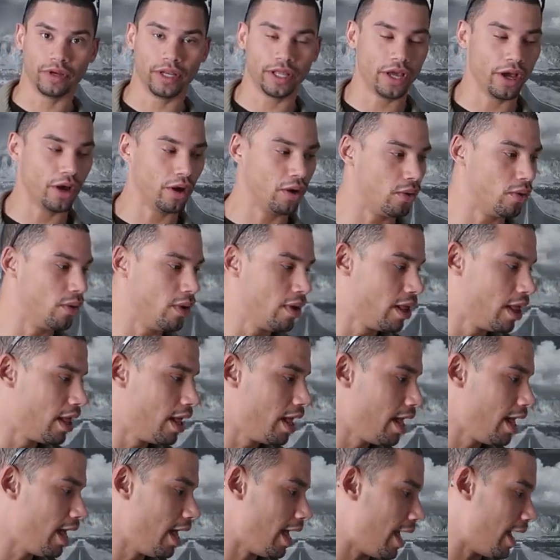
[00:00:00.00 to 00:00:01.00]
video,
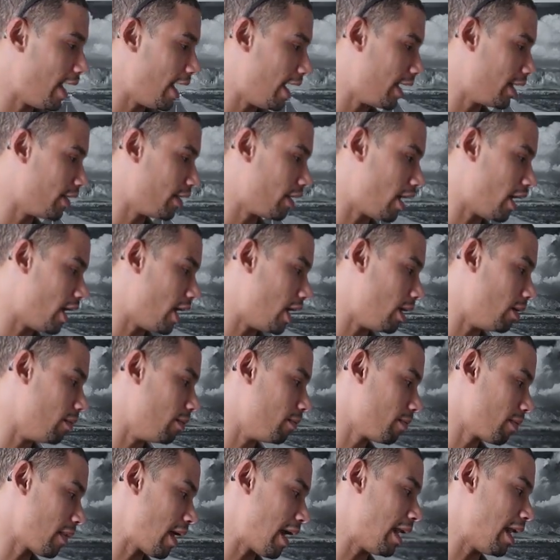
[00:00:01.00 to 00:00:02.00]
and
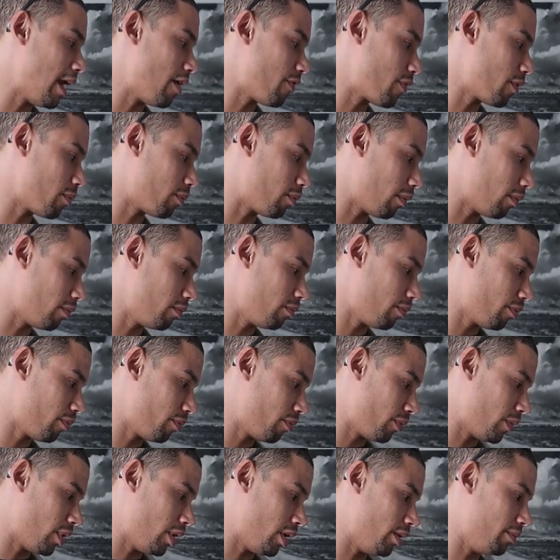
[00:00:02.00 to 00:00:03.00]
I left
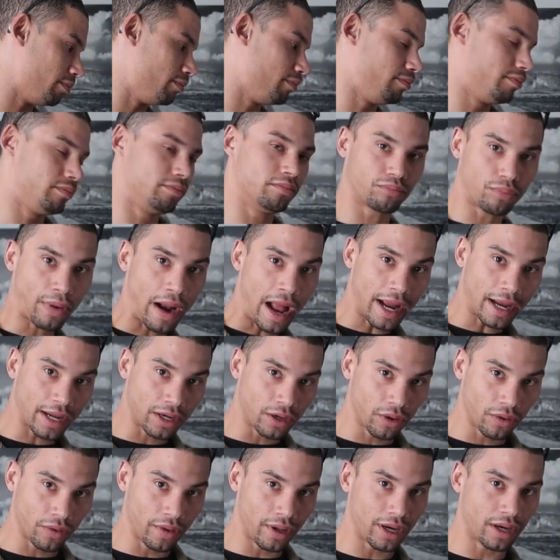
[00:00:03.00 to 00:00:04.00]
the
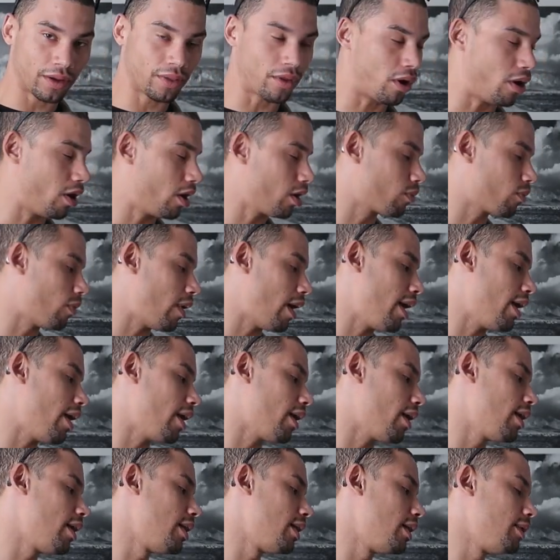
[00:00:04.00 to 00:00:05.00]
bracket on there, the
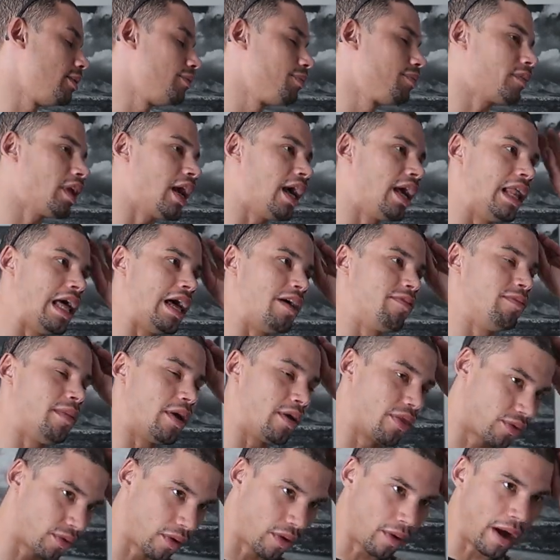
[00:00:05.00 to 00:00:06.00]
hardware. I left
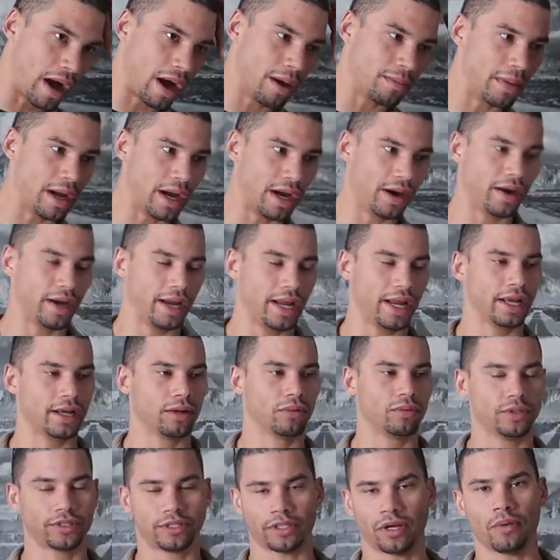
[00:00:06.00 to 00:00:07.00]
my throwout
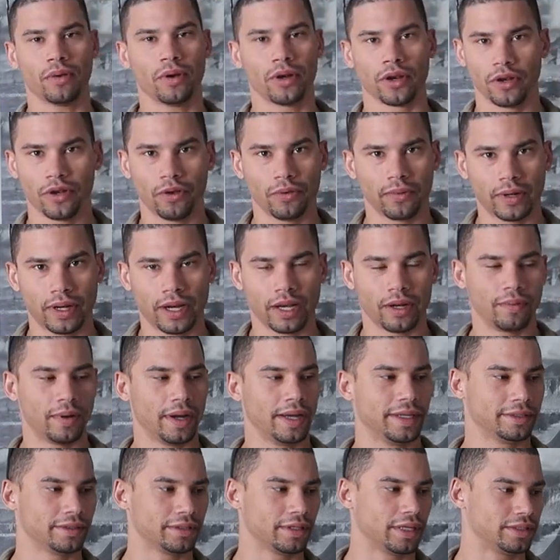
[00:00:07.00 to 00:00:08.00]
bearing, which I want a new one
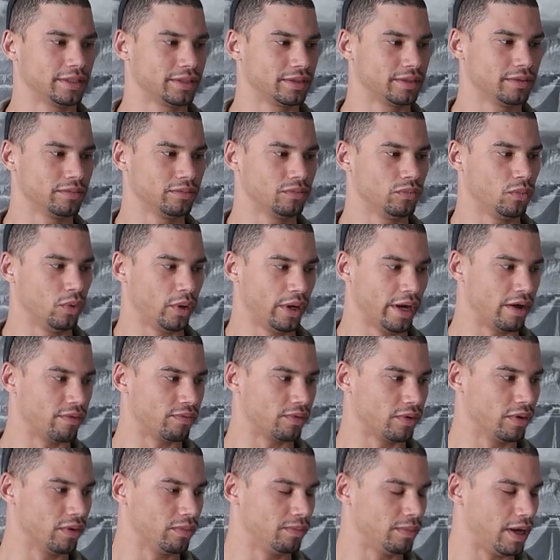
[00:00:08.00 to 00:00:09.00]
anyway, so that's
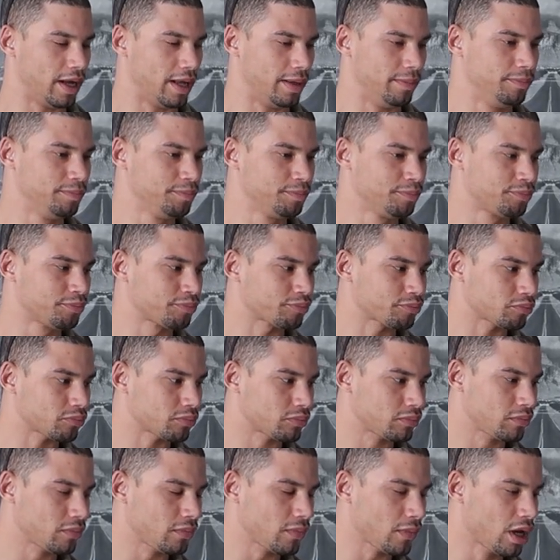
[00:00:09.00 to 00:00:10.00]
whatever, but.
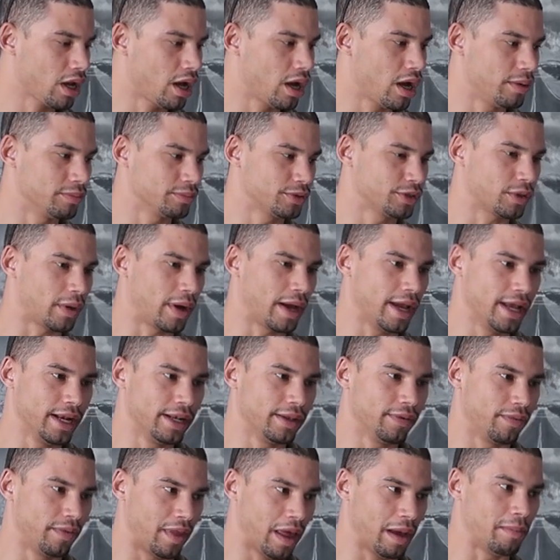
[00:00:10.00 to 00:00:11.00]
So I
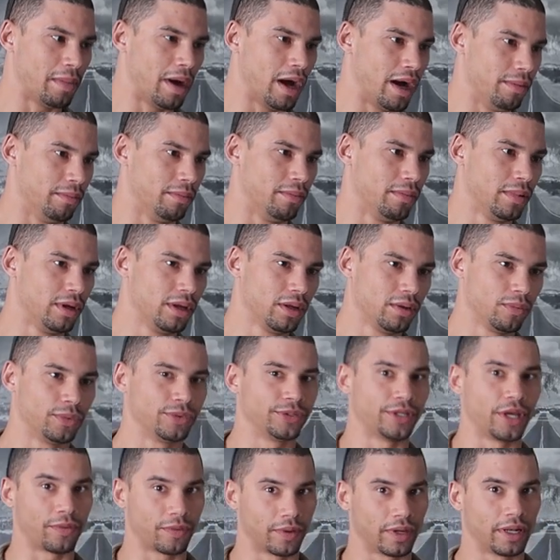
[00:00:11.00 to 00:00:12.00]
hit them up
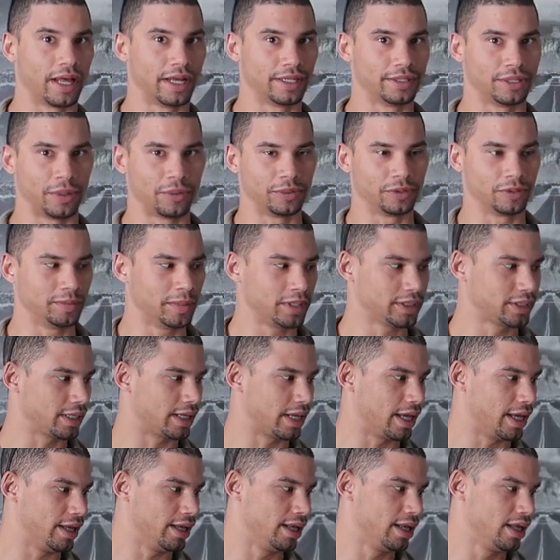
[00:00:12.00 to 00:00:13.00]
once I realized I was
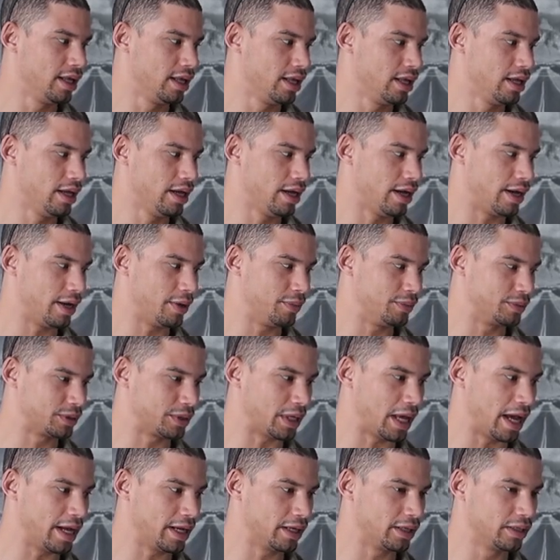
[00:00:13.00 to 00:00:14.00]
missing it, and he
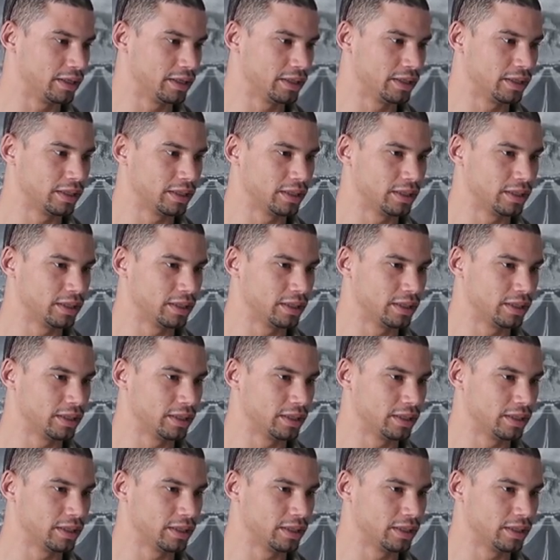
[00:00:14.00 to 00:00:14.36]
was like,